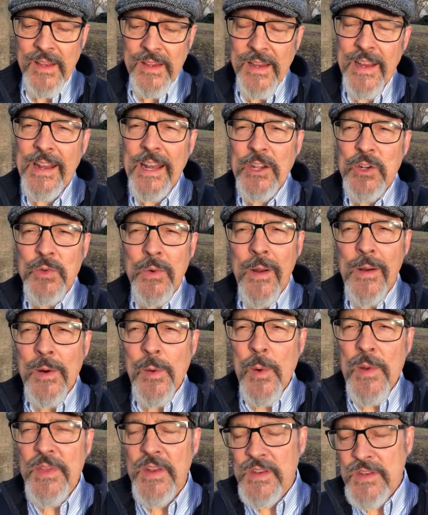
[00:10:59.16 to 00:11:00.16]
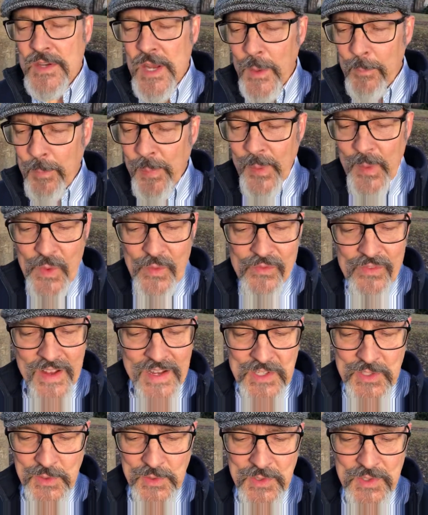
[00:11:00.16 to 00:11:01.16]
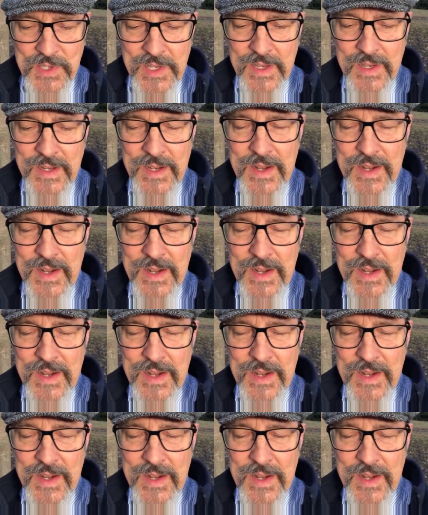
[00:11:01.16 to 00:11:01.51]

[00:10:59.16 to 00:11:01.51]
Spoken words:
getting drunk with the temple vessels.